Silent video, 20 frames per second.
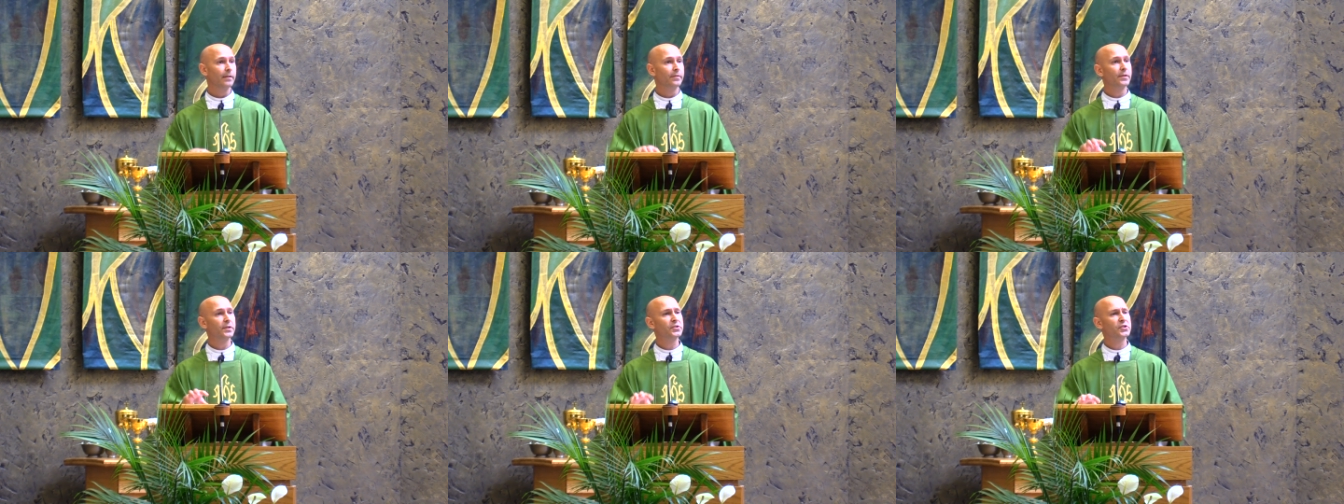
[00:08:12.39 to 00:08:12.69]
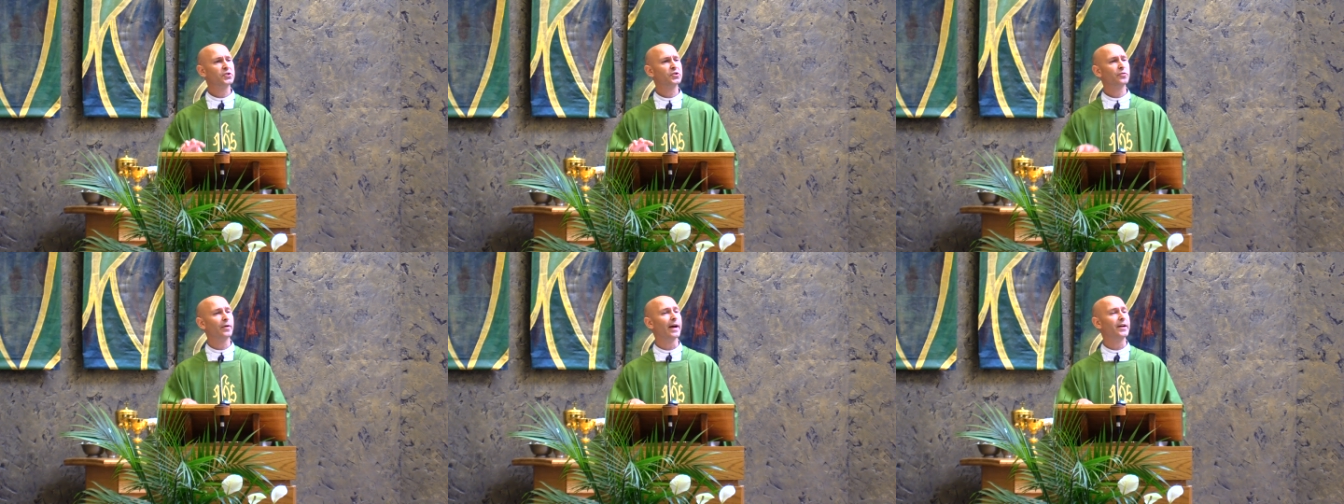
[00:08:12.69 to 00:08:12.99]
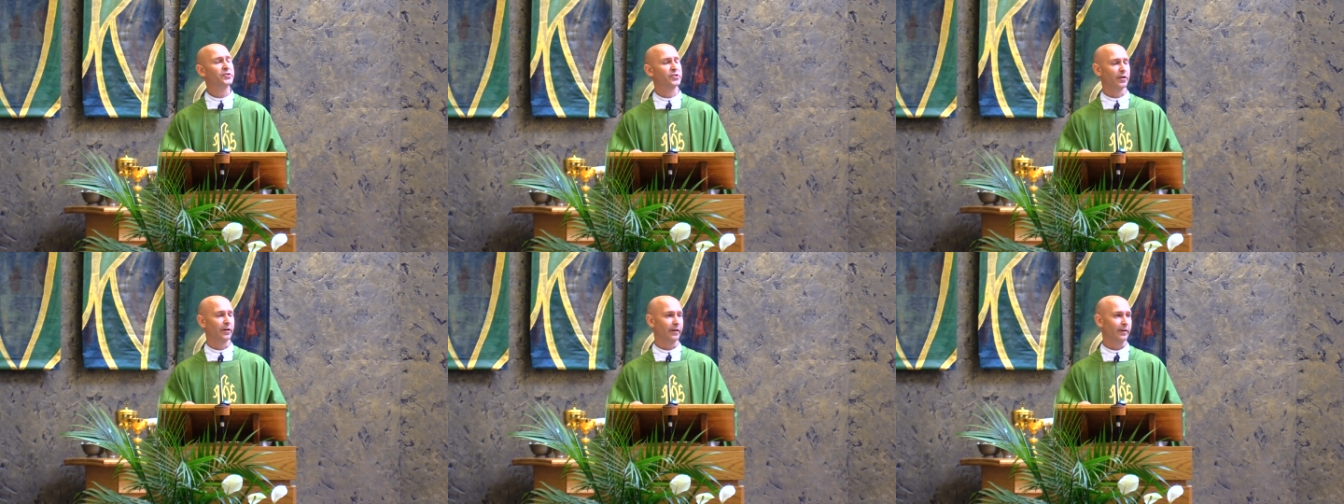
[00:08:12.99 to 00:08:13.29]
This
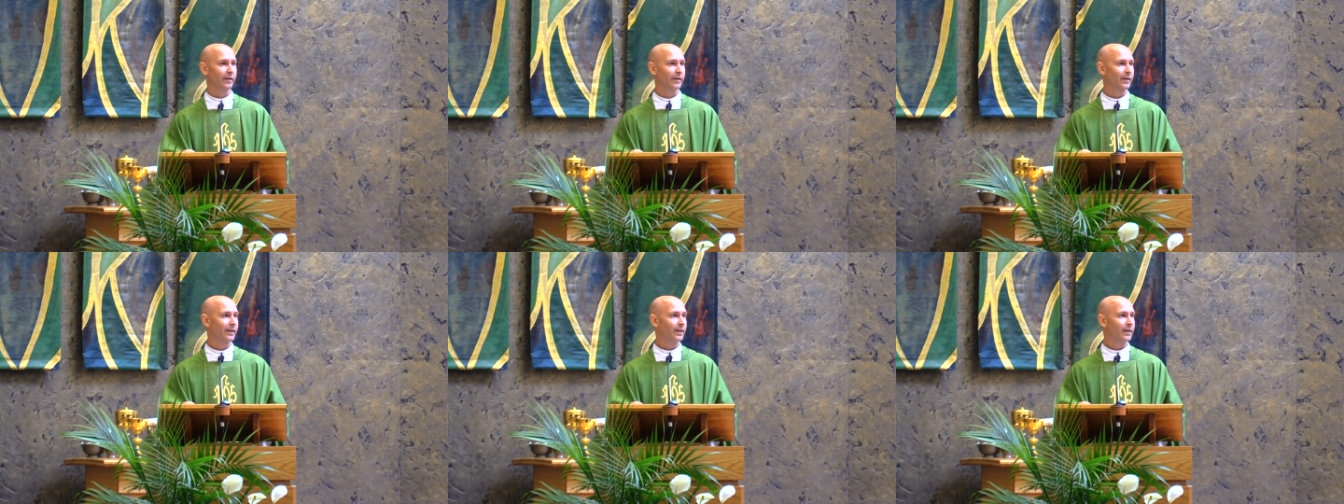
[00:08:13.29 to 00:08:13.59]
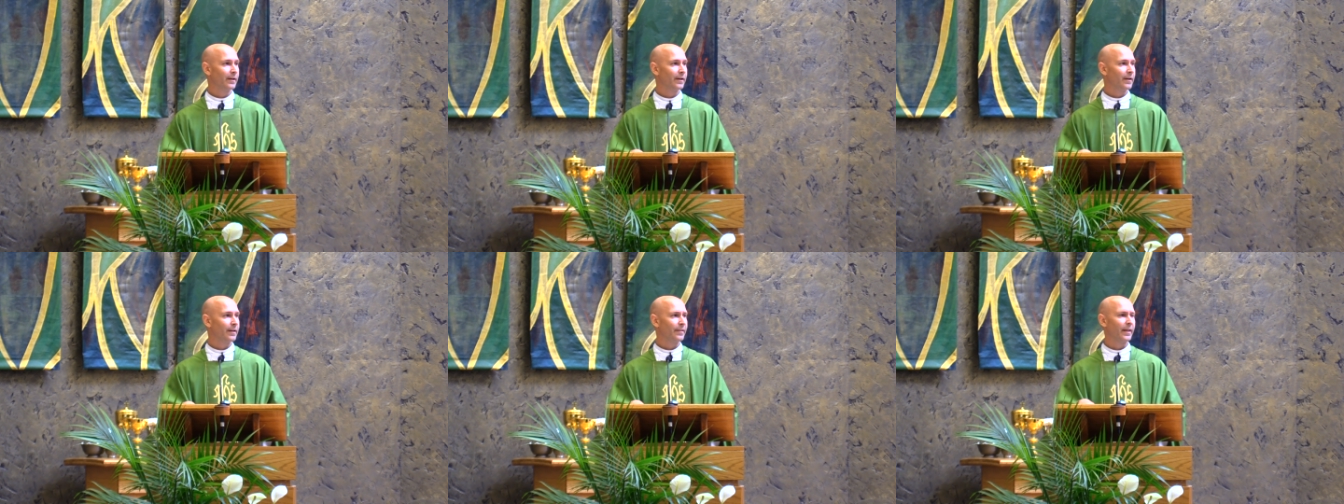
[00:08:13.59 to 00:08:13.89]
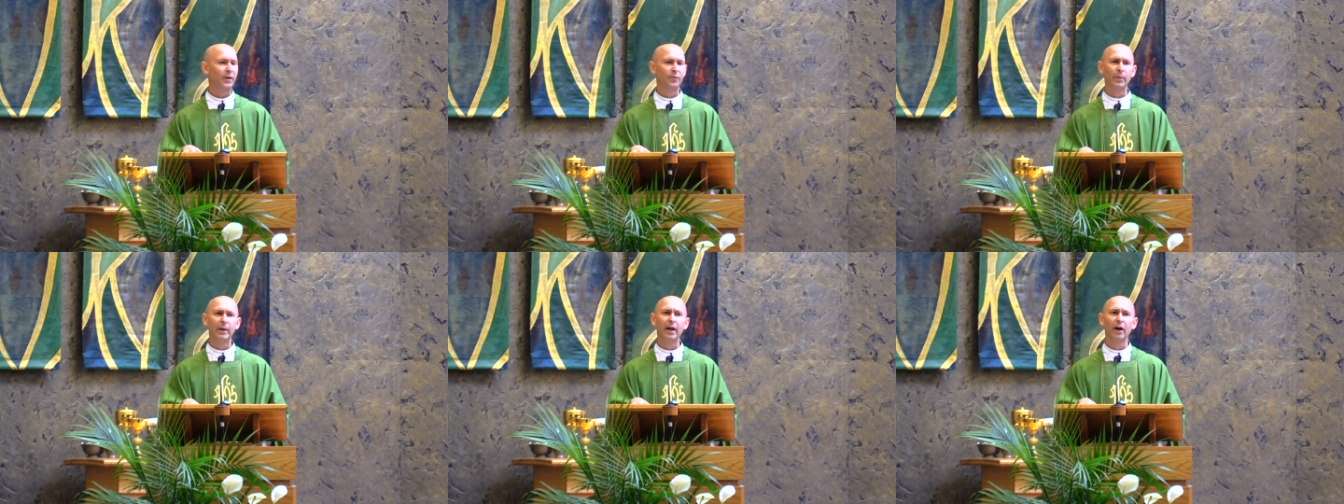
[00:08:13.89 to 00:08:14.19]
treasure
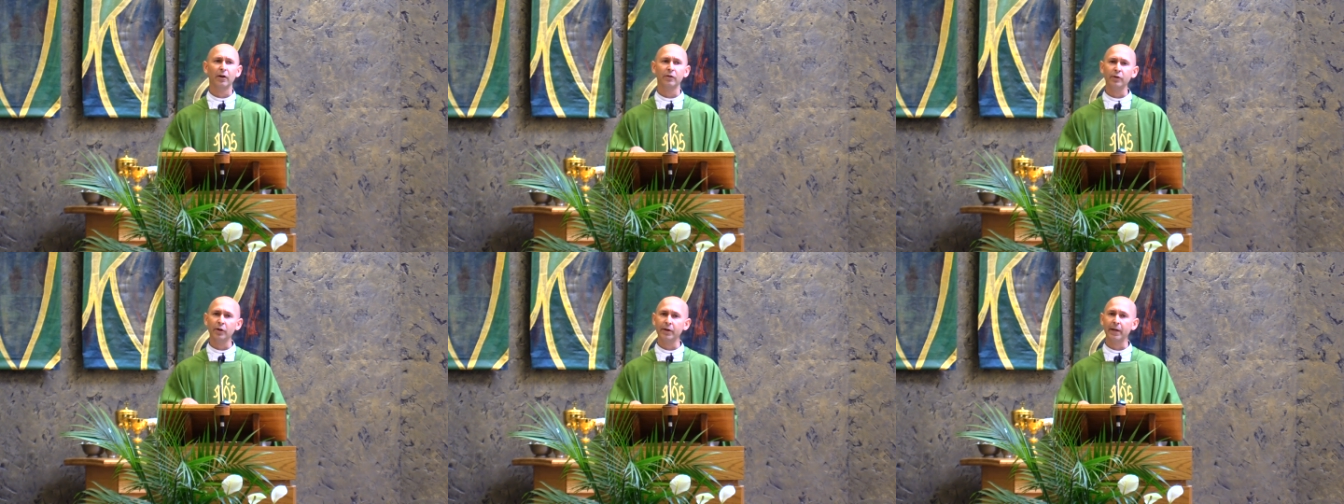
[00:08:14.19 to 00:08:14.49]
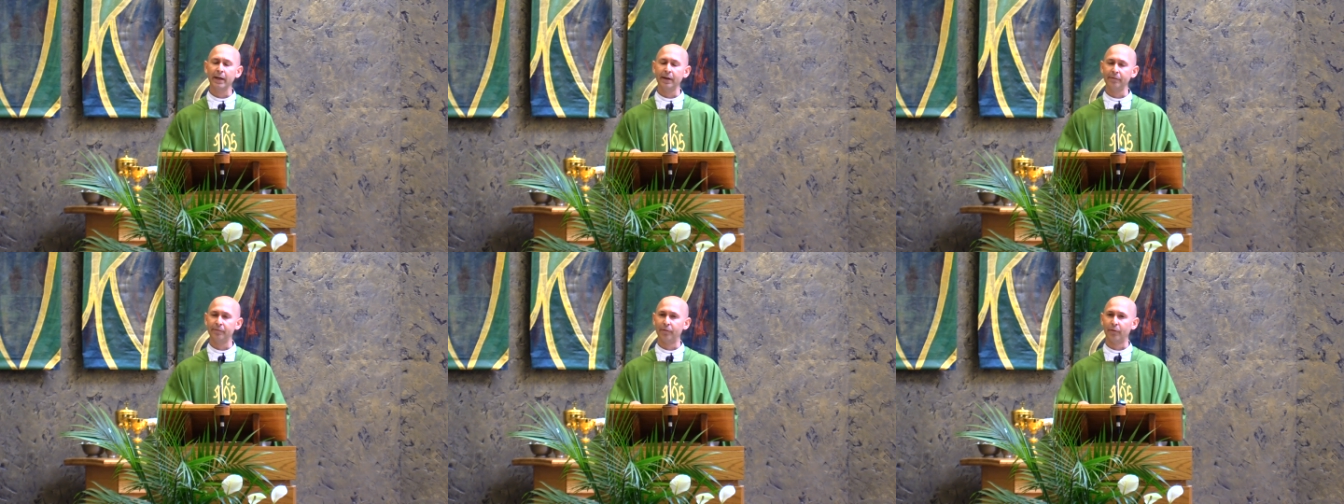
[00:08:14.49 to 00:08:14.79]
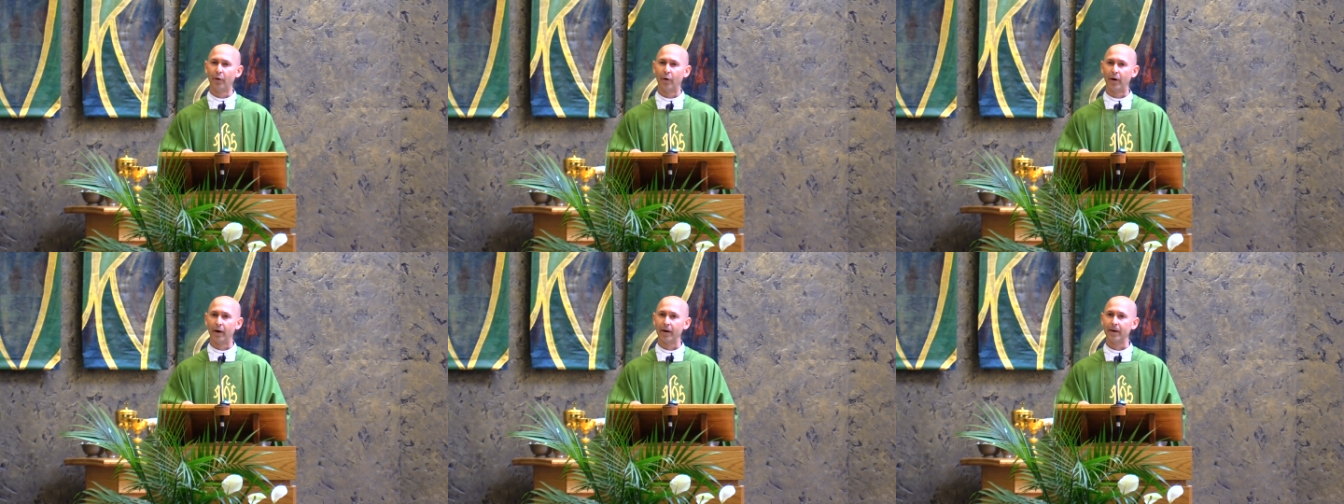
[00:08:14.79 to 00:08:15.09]
that we are looking
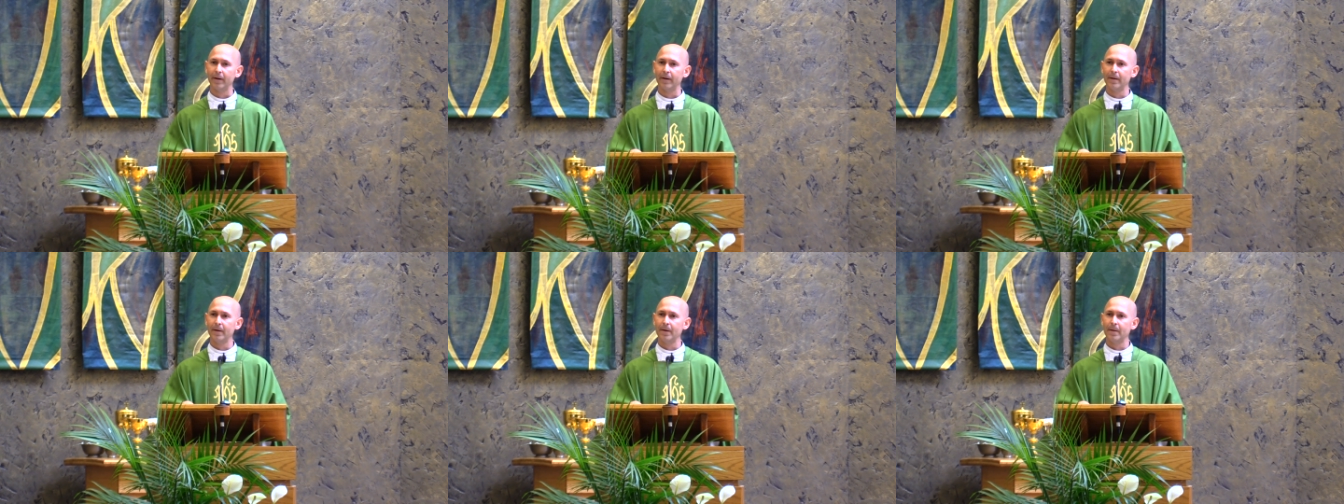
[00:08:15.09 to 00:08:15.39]
for,